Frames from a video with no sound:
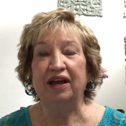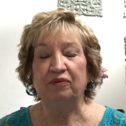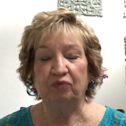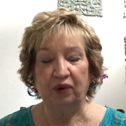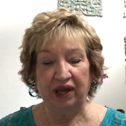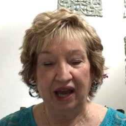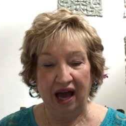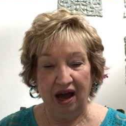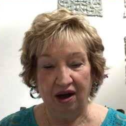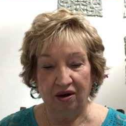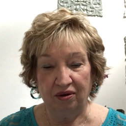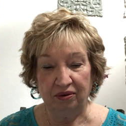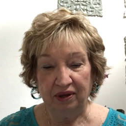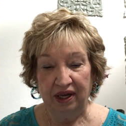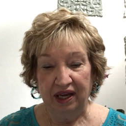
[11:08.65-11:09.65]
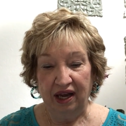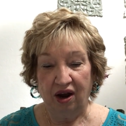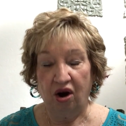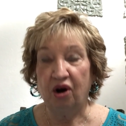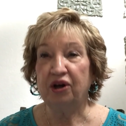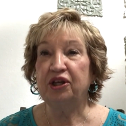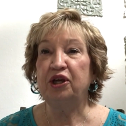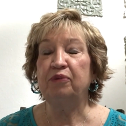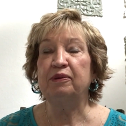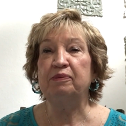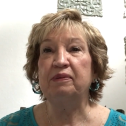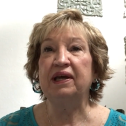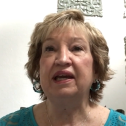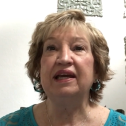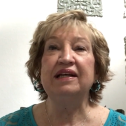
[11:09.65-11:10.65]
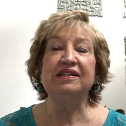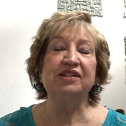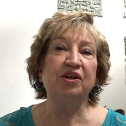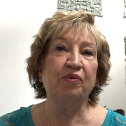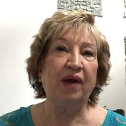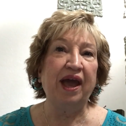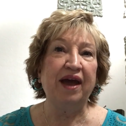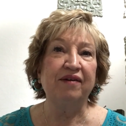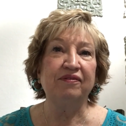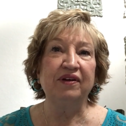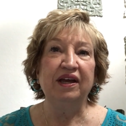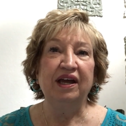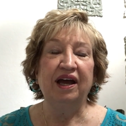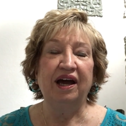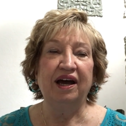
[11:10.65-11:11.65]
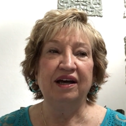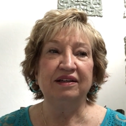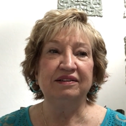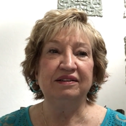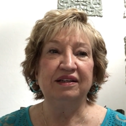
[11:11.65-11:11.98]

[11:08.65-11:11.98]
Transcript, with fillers: and we all are human beings who have uh,